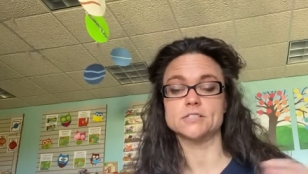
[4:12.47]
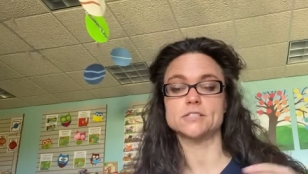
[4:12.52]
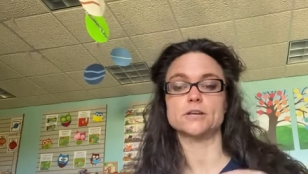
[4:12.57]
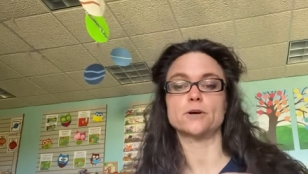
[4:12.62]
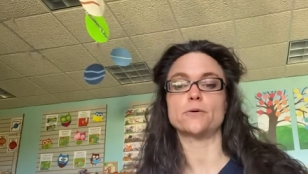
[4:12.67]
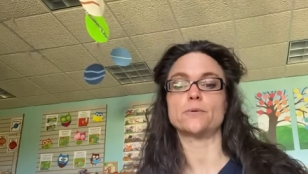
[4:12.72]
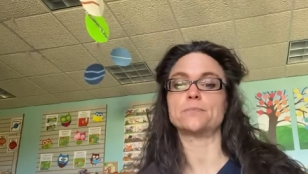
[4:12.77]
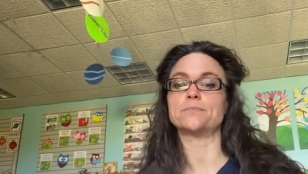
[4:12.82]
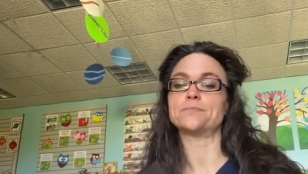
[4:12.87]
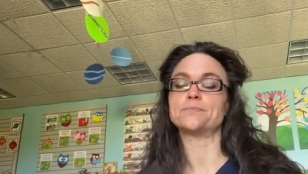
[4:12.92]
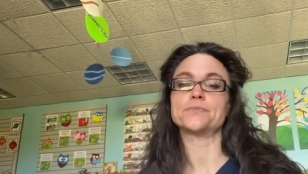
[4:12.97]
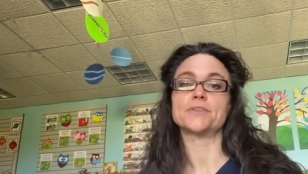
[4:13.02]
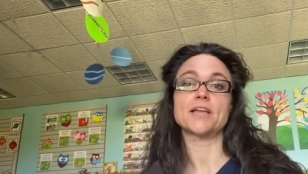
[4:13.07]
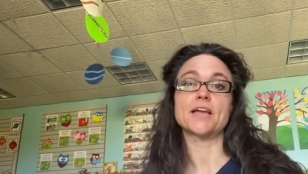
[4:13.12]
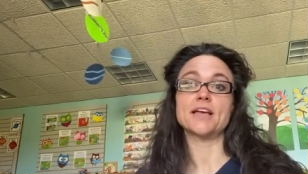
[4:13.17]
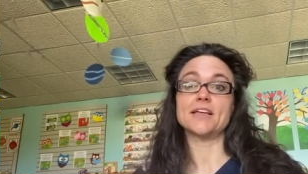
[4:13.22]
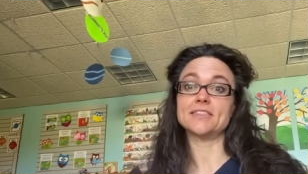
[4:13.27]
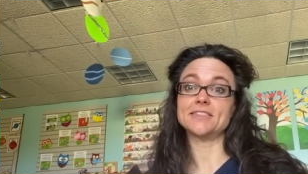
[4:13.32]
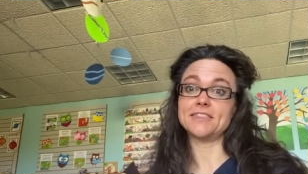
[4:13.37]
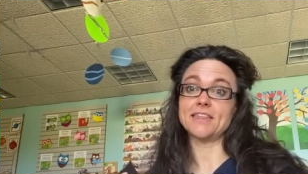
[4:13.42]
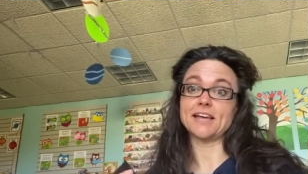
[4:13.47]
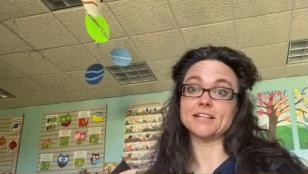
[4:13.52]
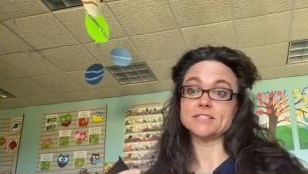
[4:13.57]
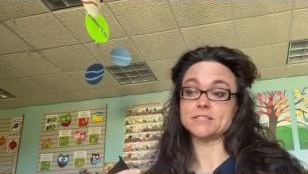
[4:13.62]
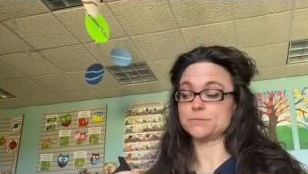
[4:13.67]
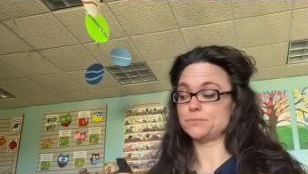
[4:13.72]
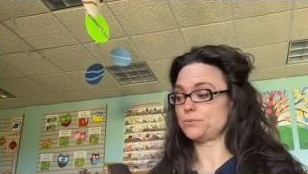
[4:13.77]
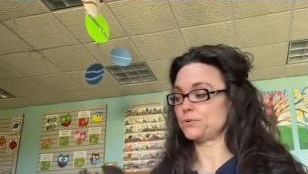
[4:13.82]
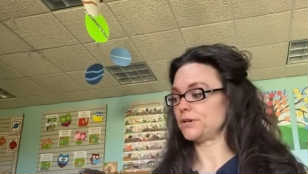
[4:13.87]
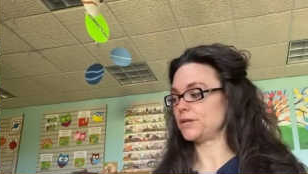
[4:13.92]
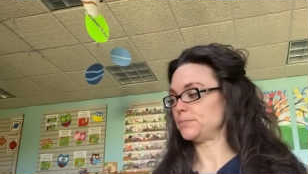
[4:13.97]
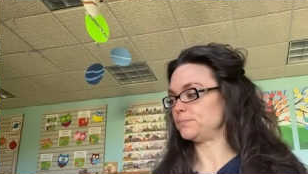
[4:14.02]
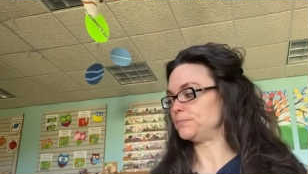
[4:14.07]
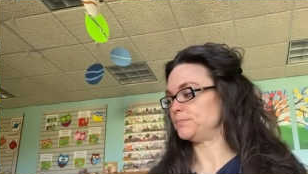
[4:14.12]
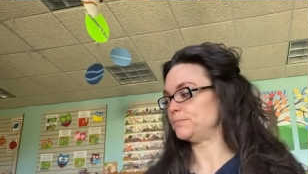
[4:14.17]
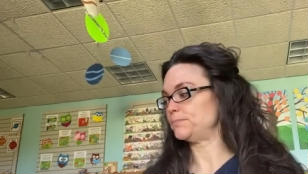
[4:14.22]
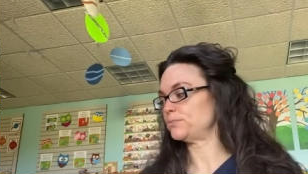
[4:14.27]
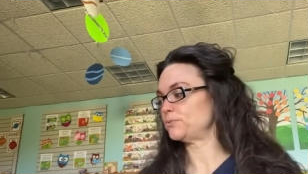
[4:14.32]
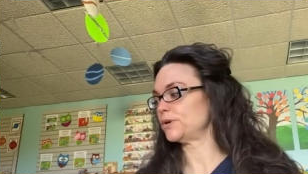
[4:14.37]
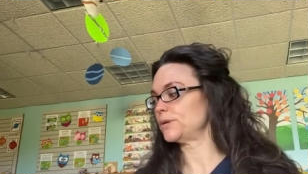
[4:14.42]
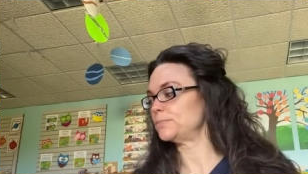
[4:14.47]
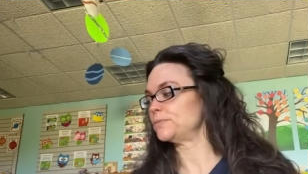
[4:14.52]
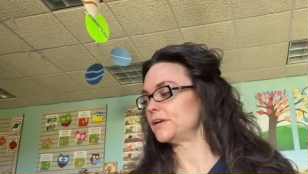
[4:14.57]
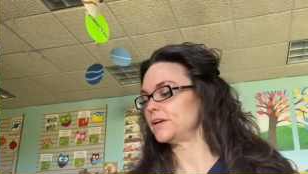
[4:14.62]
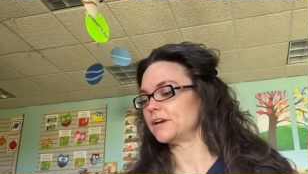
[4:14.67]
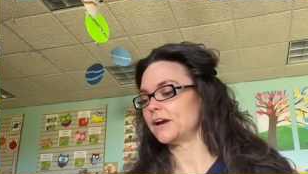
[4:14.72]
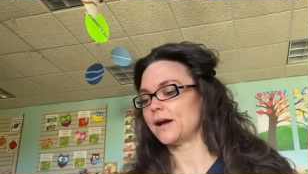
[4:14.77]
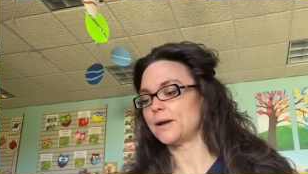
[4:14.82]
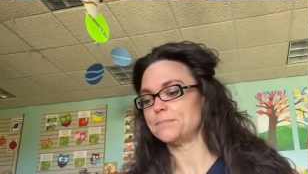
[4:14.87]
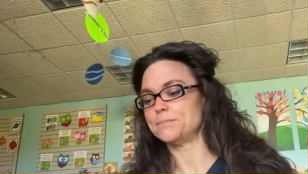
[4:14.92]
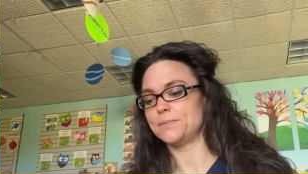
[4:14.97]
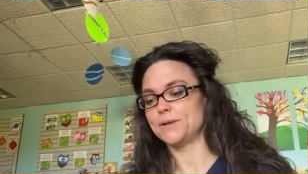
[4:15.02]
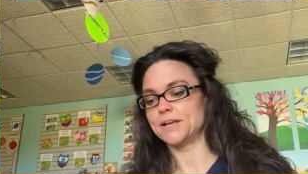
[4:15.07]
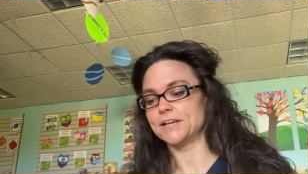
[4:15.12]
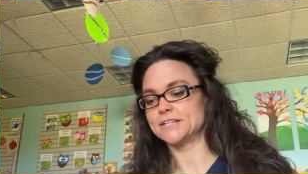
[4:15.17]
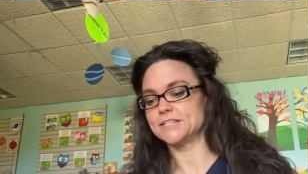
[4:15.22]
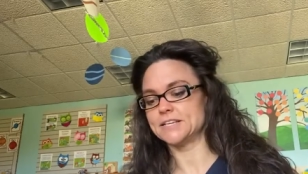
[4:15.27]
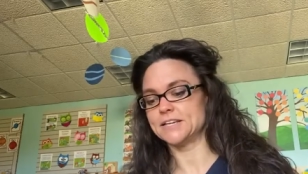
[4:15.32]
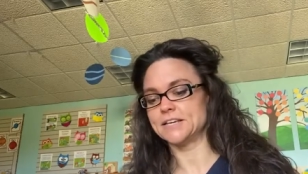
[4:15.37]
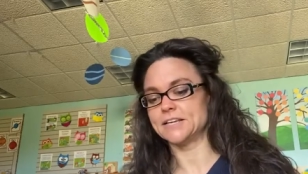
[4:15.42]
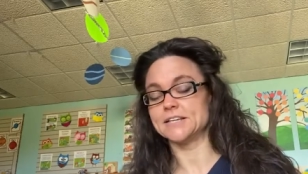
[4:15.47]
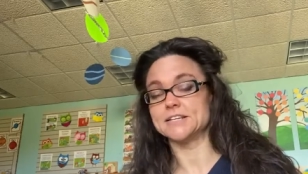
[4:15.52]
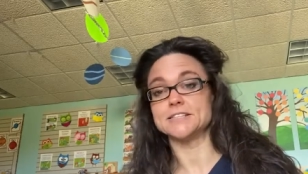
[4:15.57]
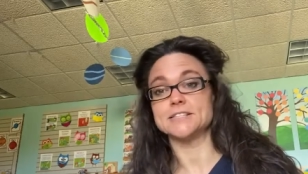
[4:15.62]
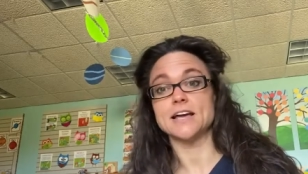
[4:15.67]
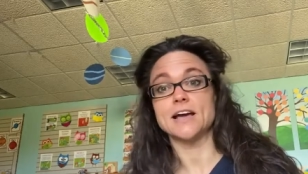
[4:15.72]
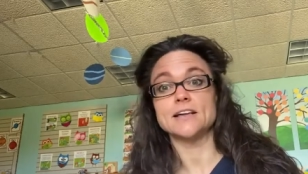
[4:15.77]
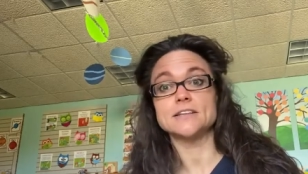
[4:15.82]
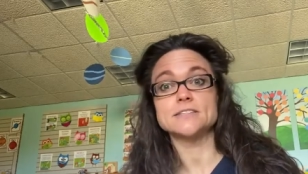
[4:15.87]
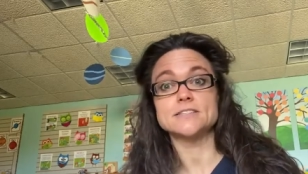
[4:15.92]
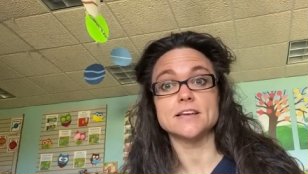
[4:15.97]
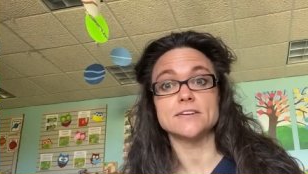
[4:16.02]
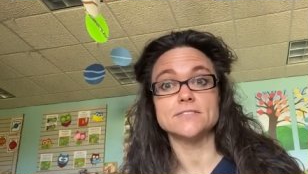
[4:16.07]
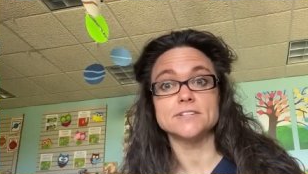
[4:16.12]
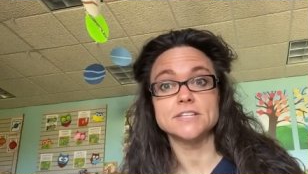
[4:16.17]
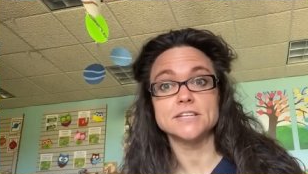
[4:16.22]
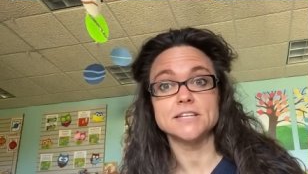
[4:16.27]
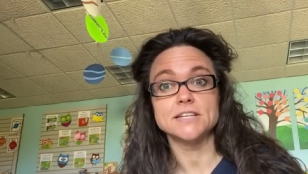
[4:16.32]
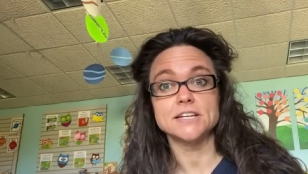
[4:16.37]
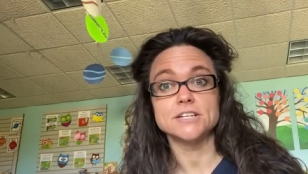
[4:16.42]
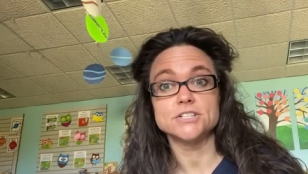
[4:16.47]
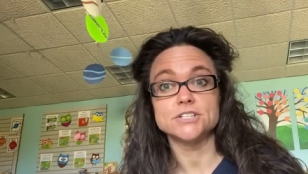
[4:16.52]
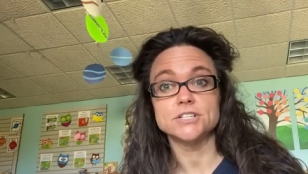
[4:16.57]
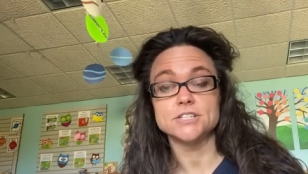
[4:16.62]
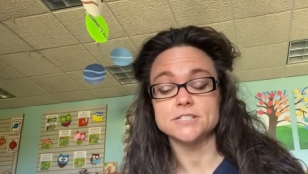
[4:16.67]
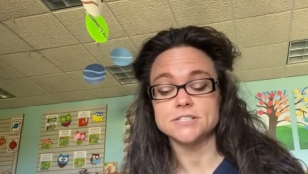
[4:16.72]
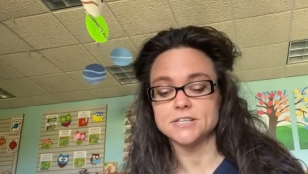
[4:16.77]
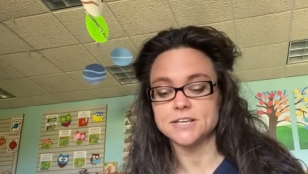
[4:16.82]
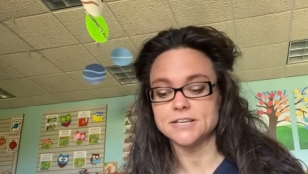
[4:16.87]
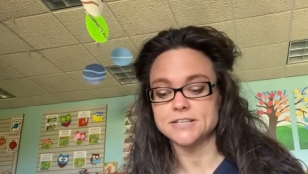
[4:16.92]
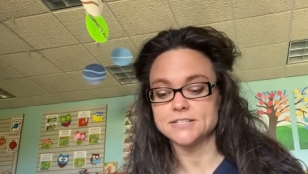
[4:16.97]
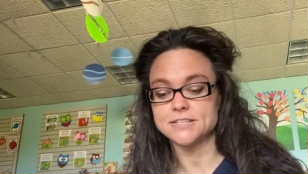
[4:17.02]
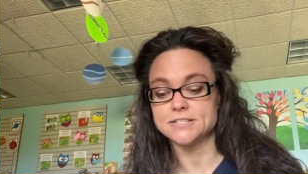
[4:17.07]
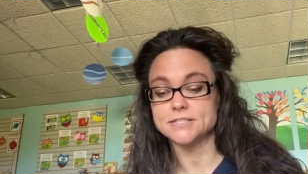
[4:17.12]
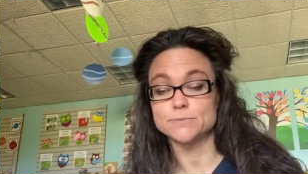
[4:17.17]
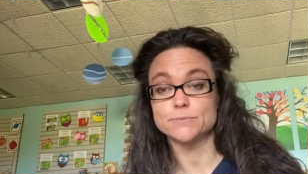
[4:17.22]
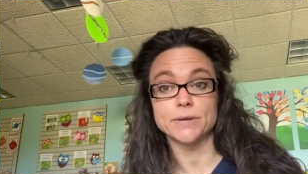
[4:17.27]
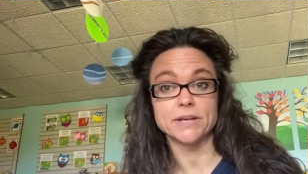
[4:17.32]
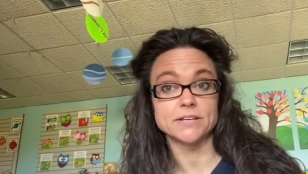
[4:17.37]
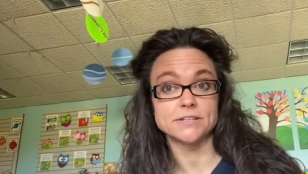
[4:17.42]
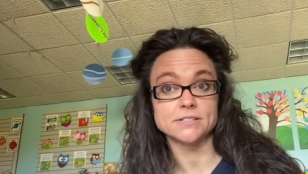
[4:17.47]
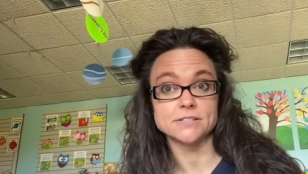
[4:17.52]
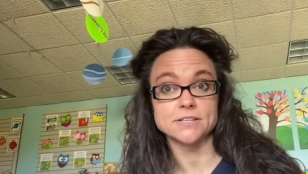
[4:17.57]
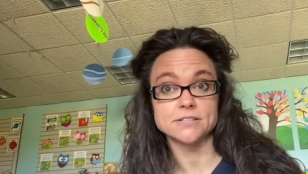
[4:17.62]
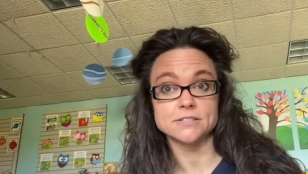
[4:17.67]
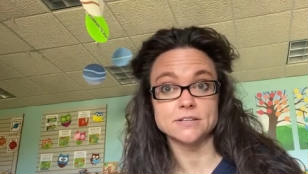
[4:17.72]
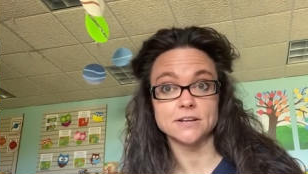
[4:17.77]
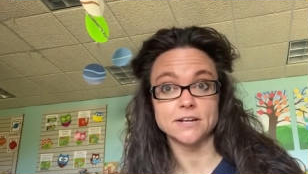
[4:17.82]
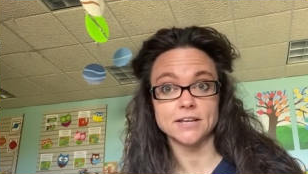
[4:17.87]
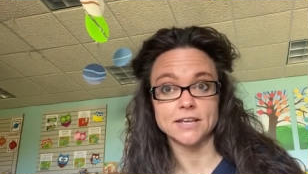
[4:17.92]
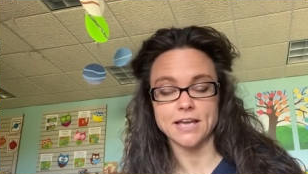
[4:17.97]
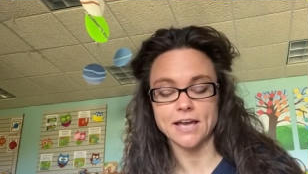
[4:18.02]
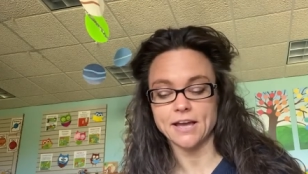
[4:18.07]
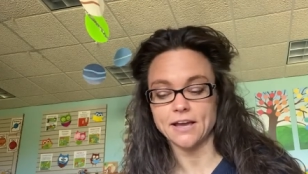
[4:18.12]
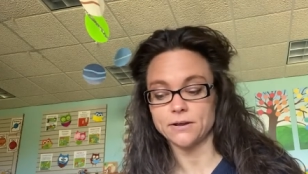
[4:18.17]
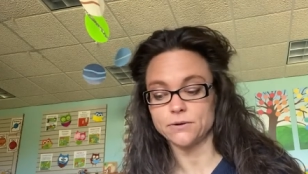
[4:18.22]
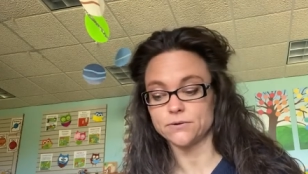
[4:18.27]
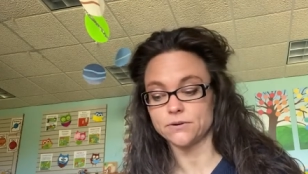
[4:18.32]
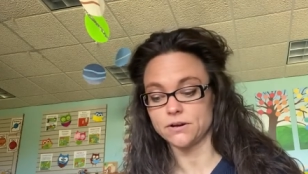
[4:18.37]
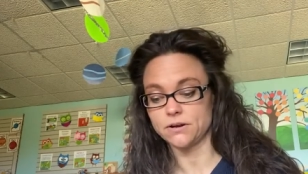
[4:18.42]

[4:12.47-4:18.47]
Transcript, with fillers: So that's a pretty pretty big guy. Bingading is at 17 inches. He's as big as he's gonna get.